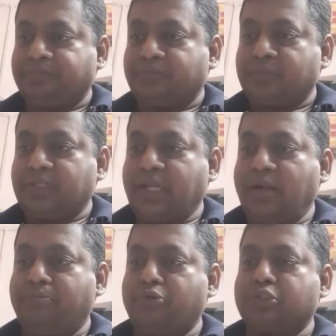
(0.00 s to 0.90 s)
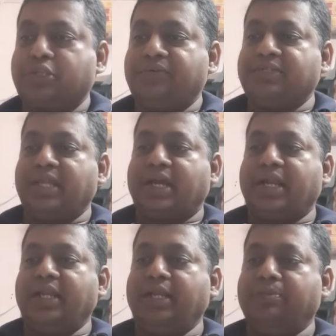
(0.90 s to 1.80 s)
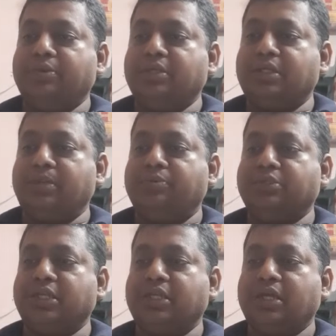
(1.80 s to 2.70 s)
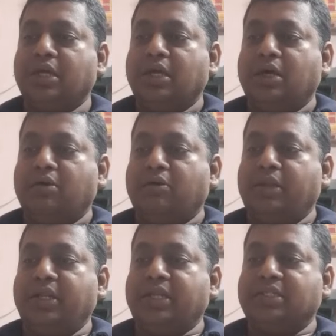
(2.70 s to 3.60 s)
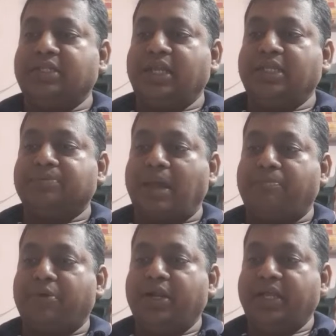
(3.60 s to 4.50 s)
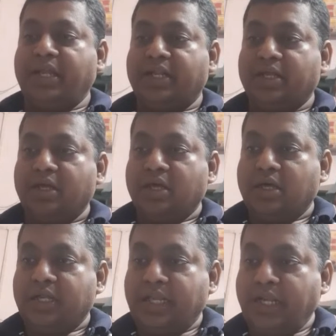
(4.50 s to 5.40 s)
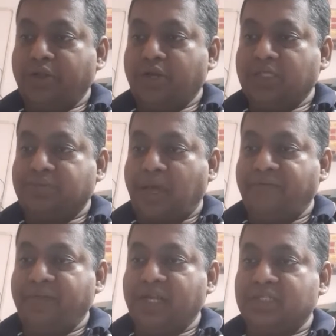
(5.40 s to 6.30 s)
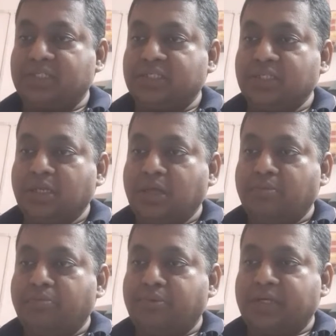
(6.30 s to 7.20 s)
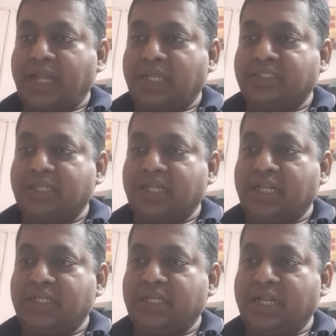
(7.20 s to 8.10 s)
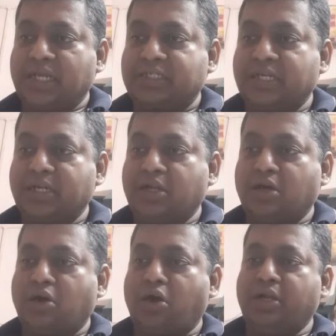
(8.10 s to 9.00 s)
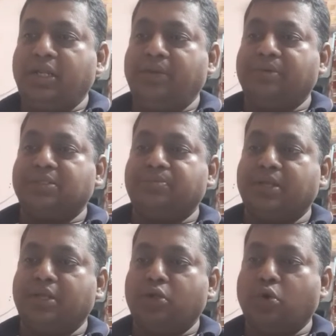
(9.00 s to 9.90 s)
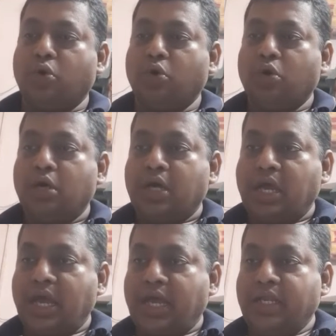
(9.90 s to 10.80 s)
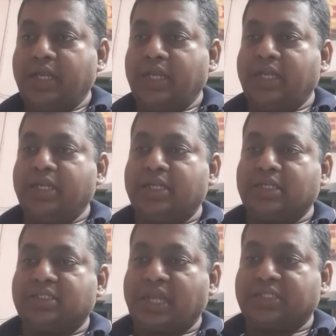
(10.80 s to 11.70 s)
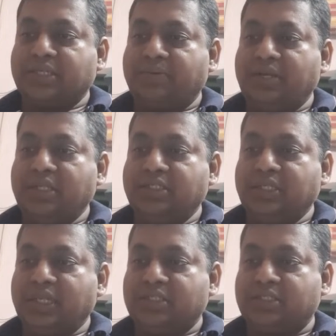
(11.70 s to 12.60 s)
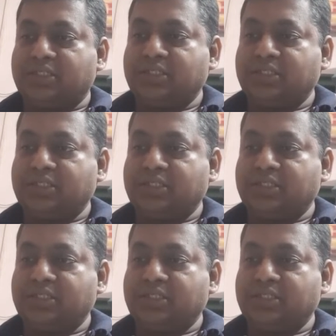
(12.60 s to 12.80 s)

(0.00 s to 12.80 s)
Then post office recurring deposit, interest rate is 5.8, tenure is 5 years, tax deduction on investment, no, and interest taxable is yes.